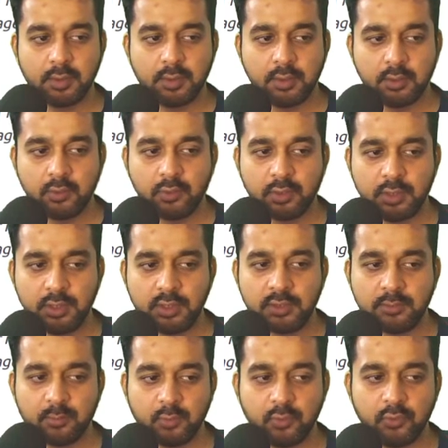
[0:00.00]
Okay, let's
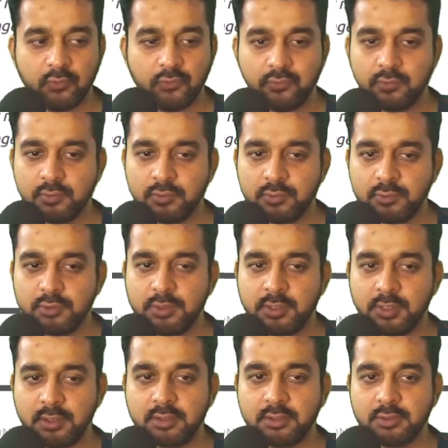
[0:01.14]
move to the
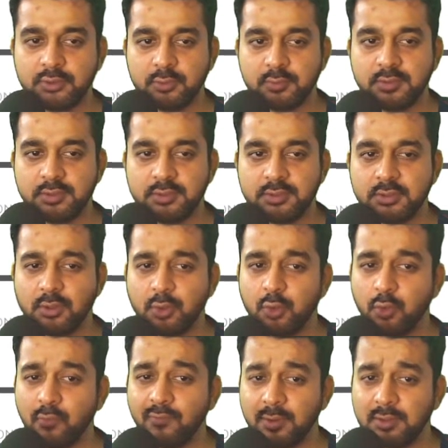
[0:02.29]
next issue, which is low
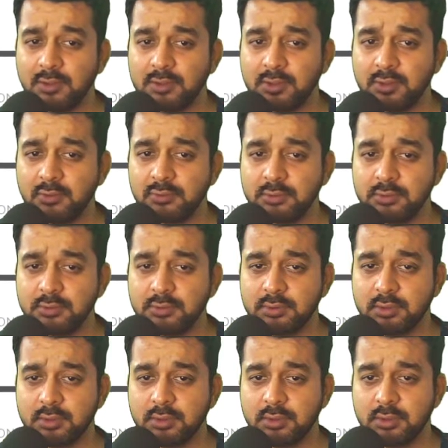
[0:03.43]
word count.
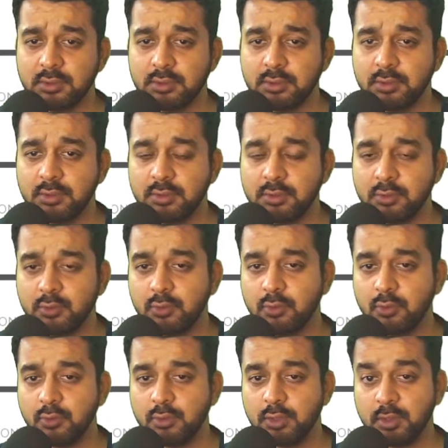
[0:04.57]

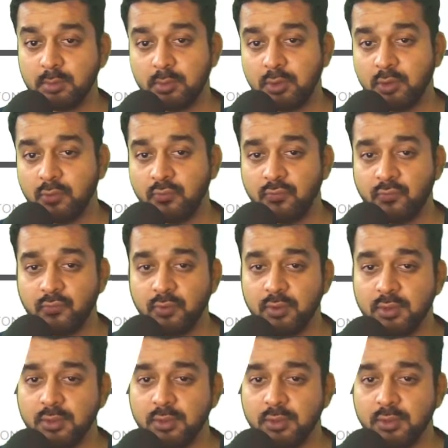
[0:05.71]
So the number of words